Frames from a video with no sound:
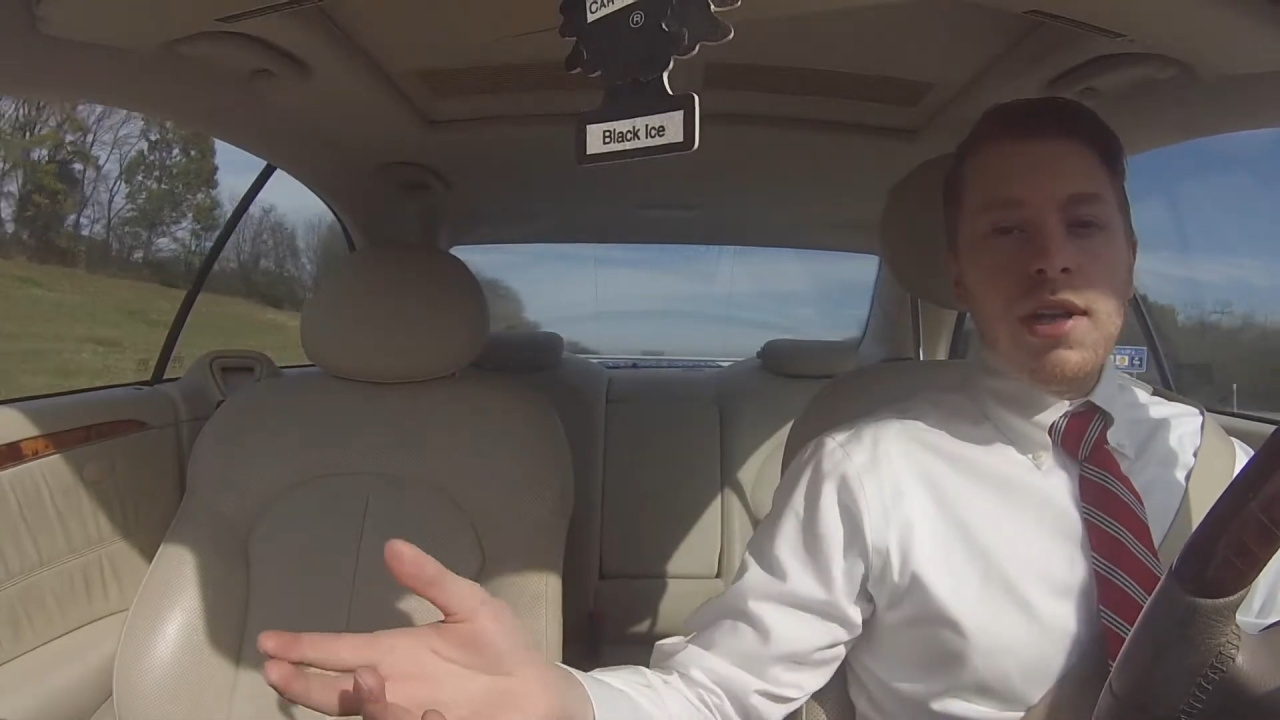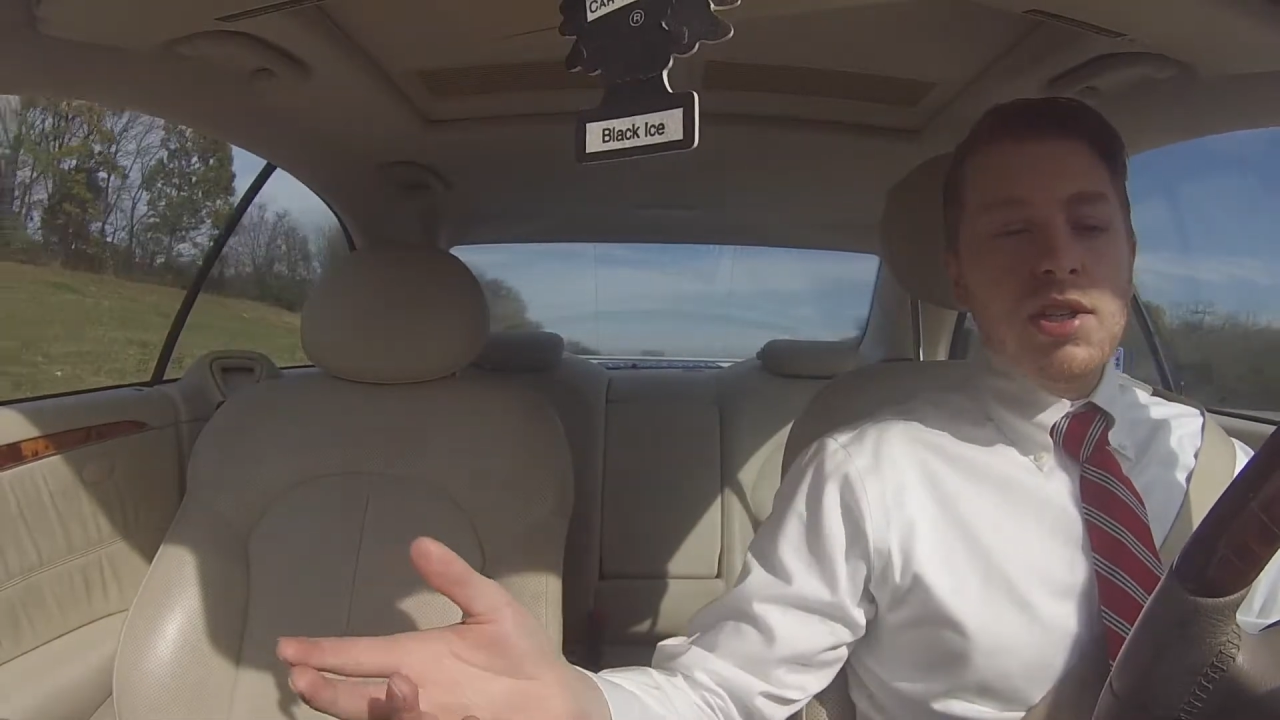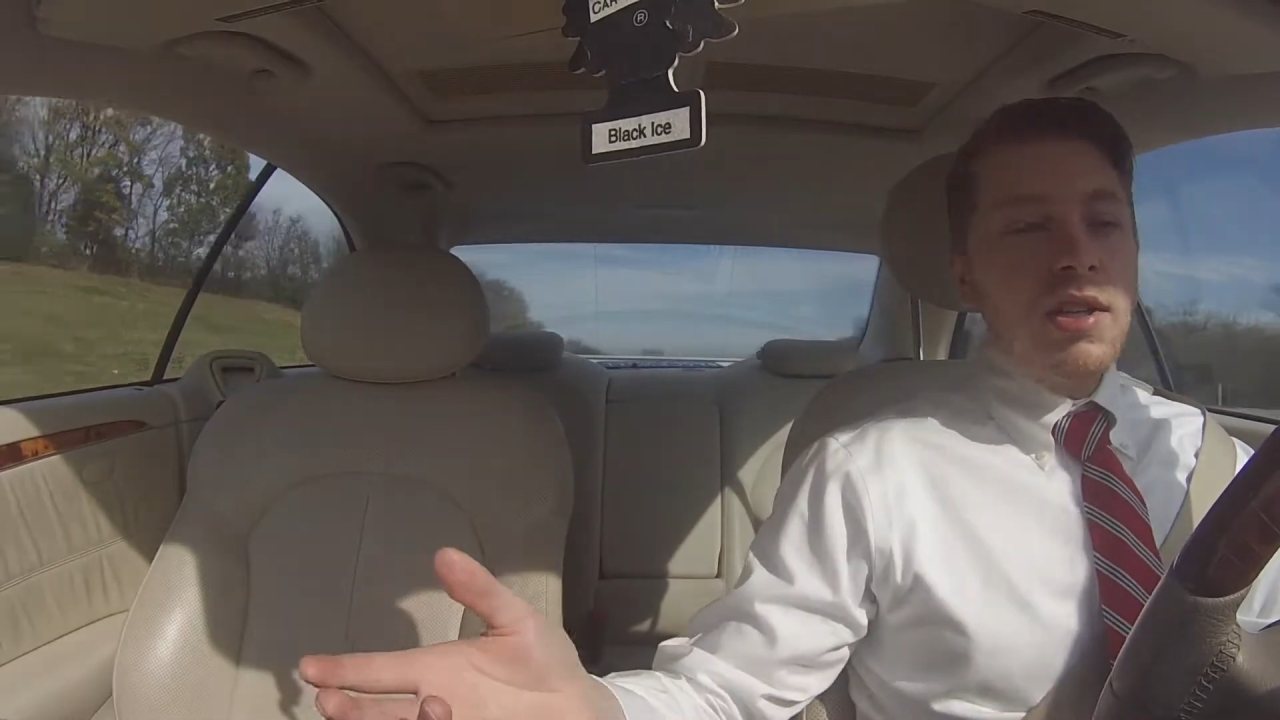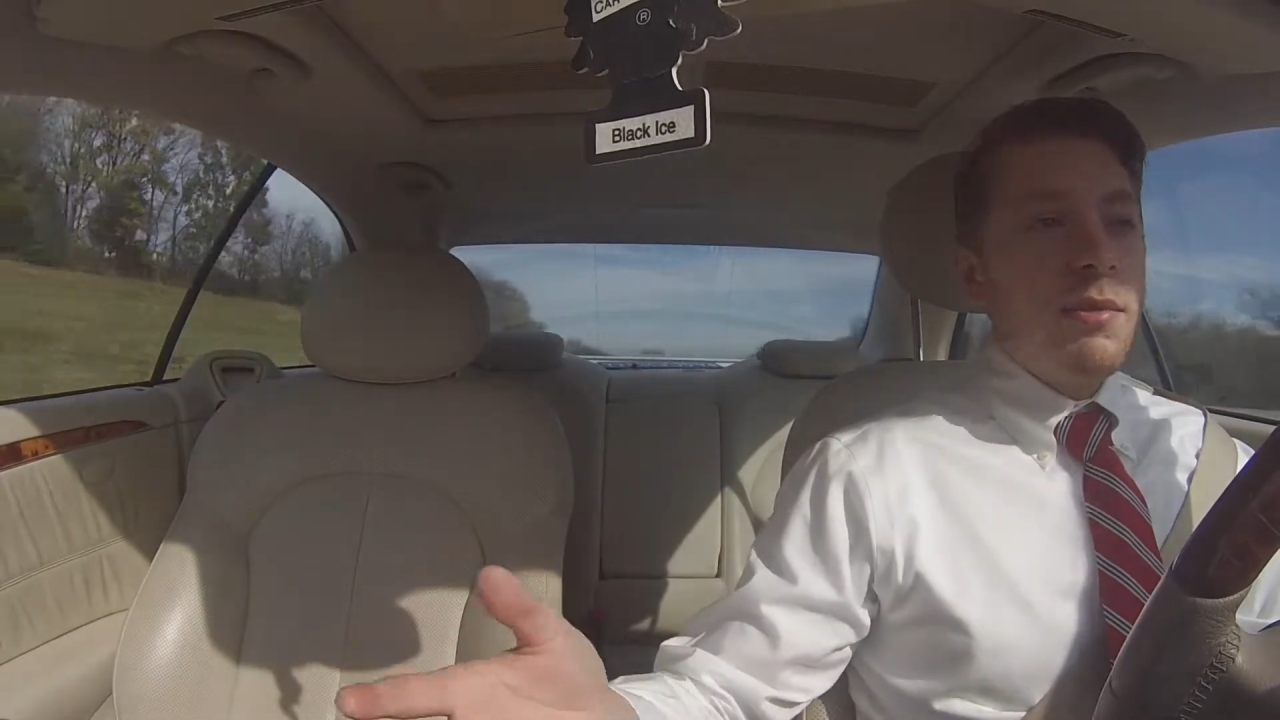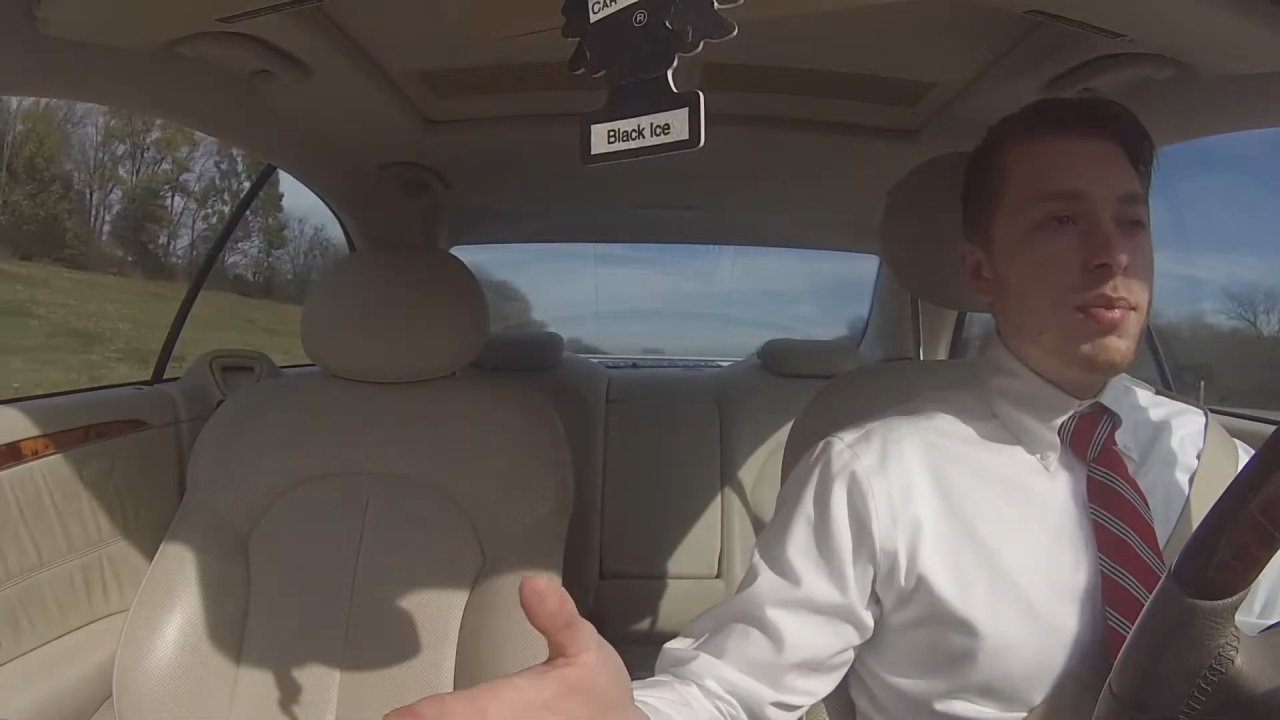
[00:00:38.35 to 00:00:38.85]

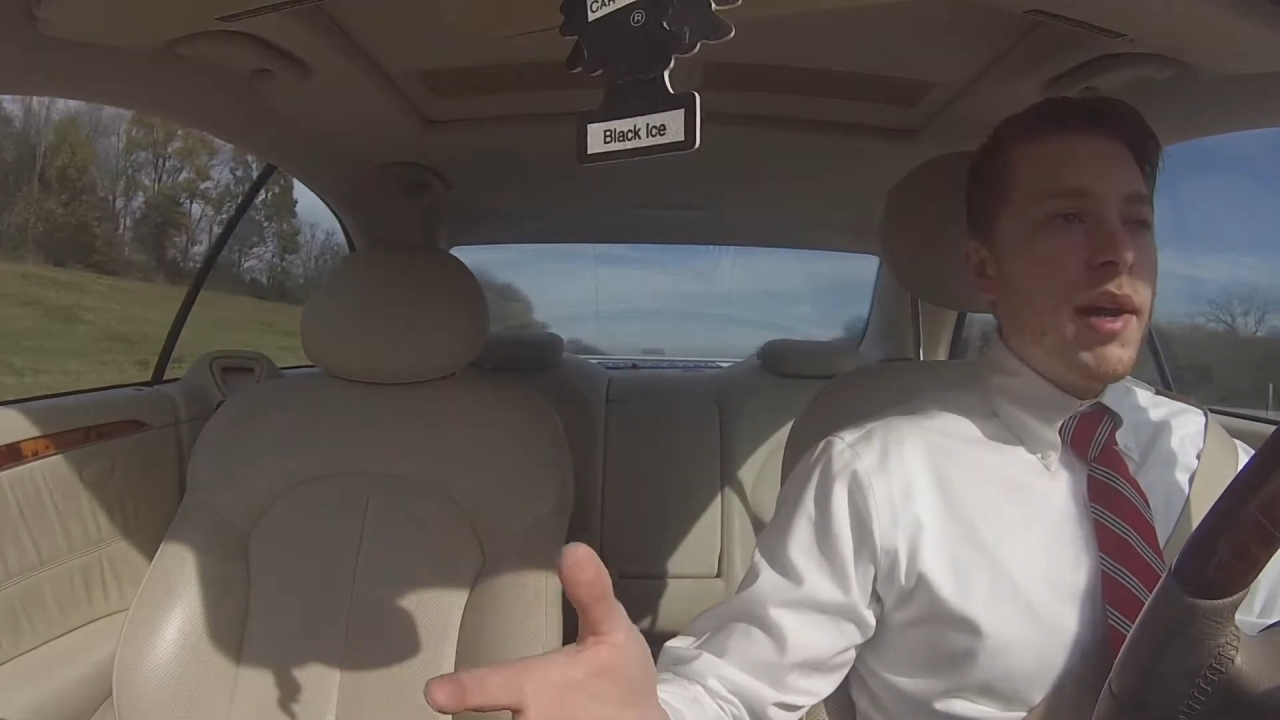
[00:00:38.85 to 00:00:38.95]
agent at